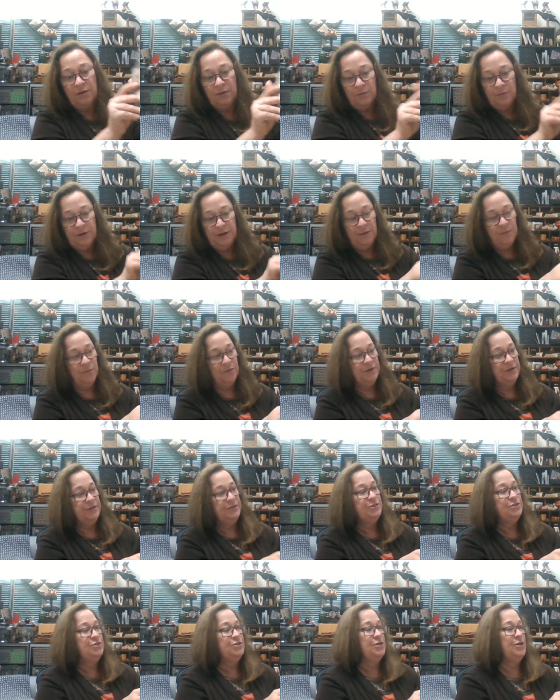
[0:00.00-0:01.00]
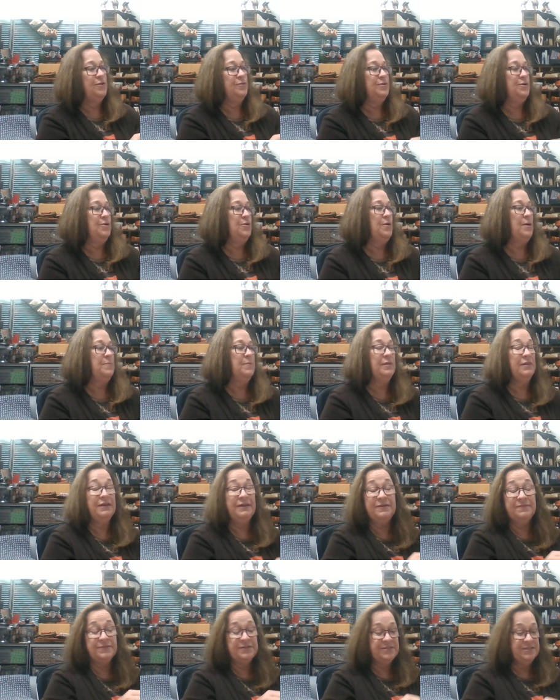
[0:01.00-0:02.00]
what I wanted to show you, I
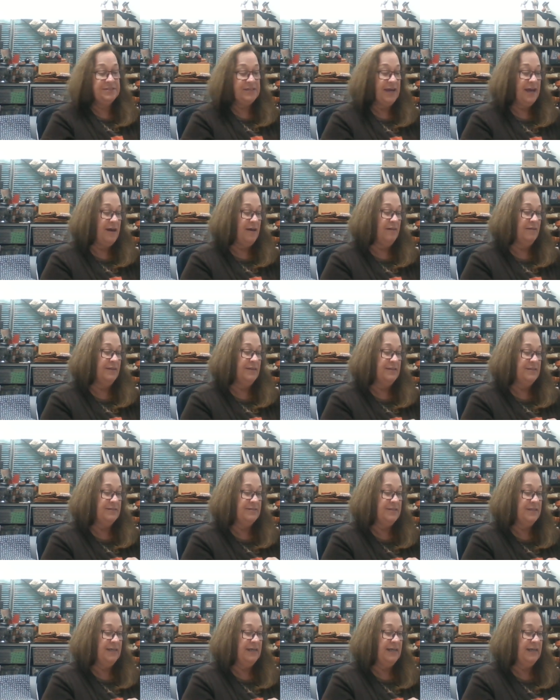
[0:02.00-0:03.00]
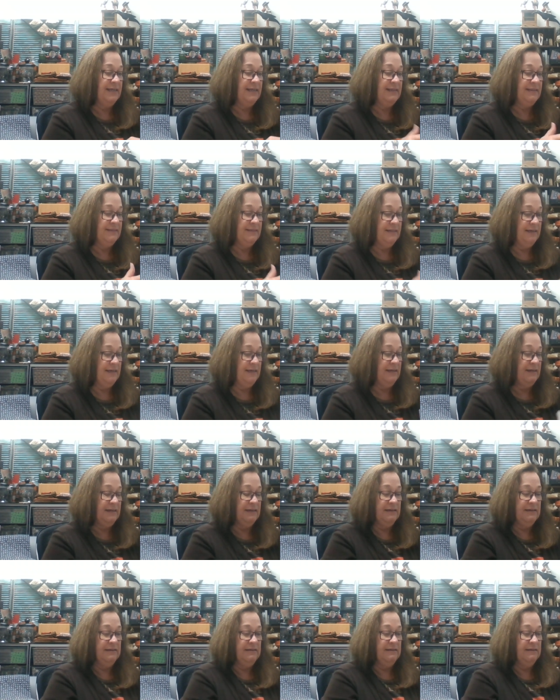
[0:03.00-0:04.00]
believe the sale is
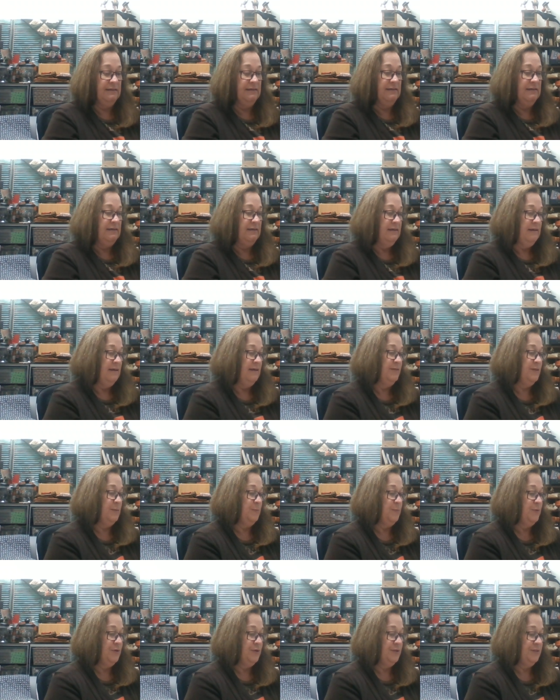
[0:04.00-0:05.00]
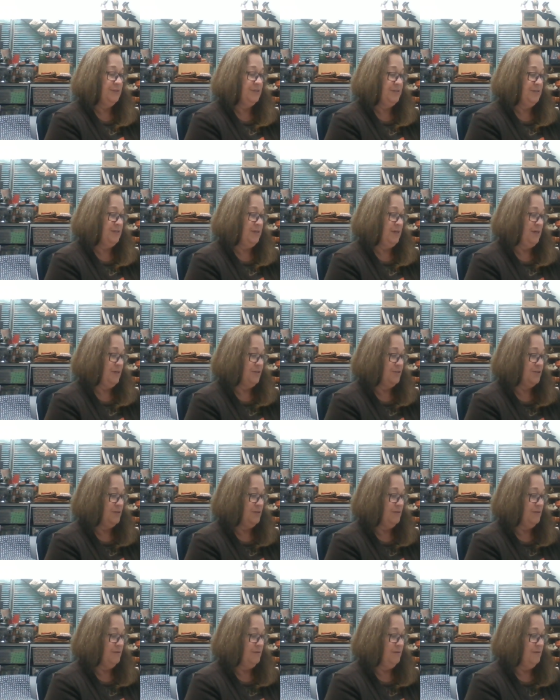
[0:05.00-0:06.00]
anything in the book to stitch
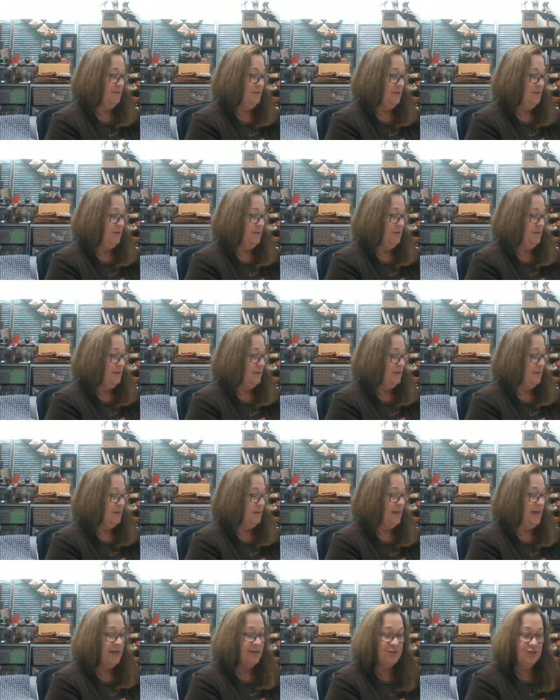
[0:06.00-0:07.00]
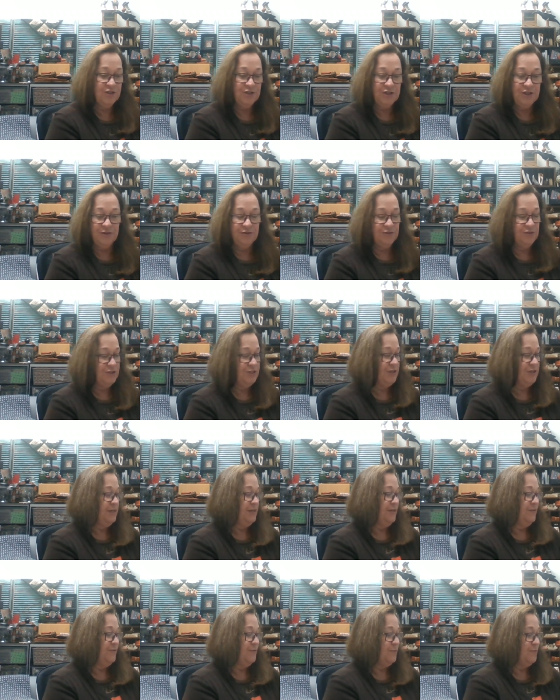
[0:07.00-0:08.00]
Last year she
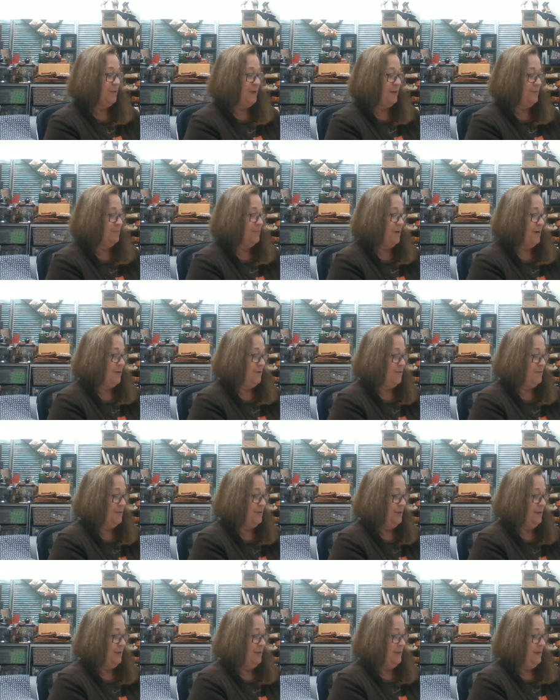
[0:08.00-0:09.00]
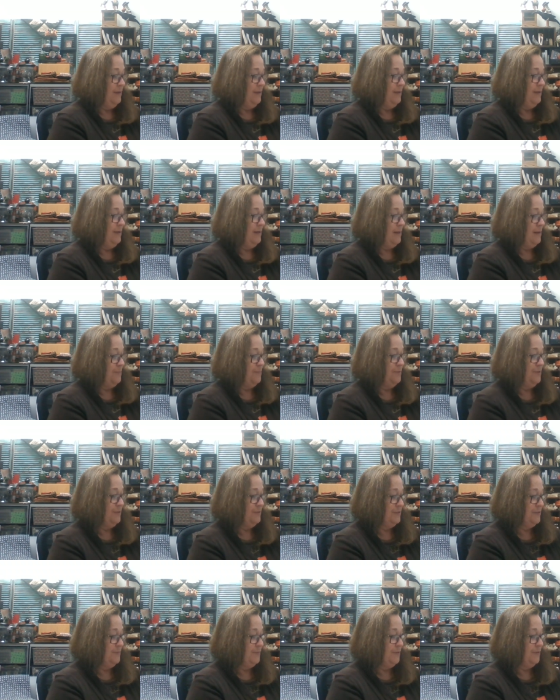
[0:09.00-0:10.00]
did the red bird, and I put
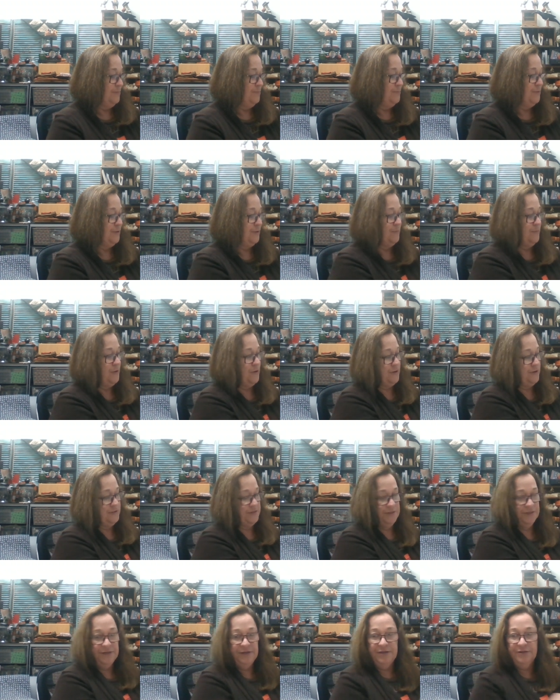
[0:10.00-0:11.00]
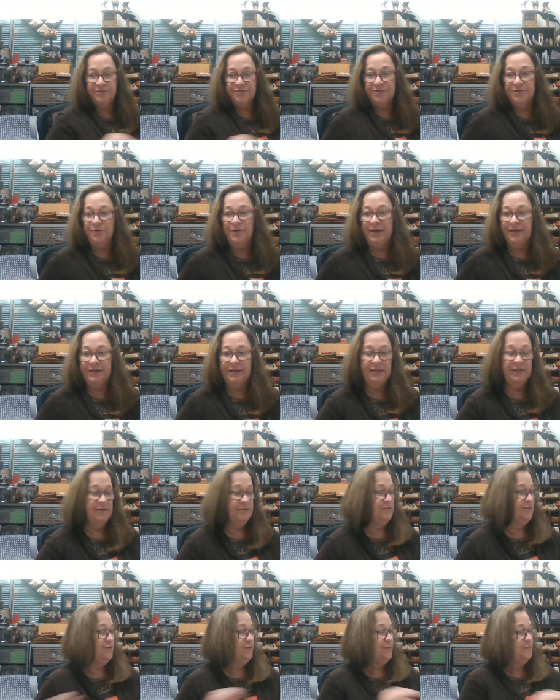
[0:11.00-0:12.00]
some little bookmarks in here so I could get
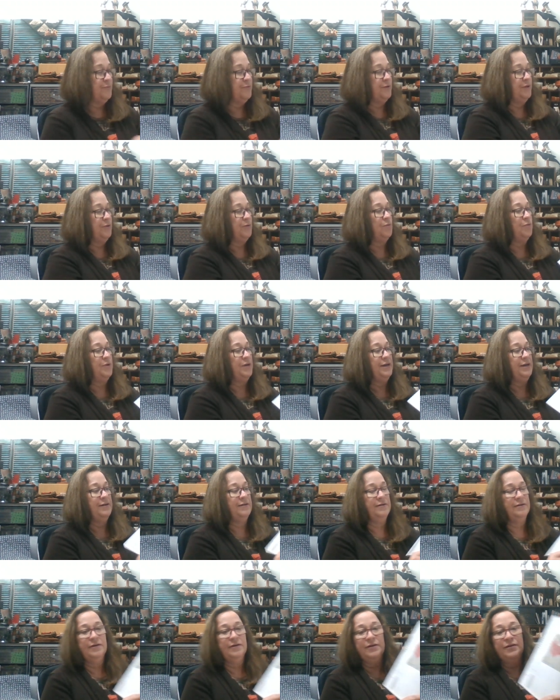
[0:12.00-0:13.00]
to them pretty quick.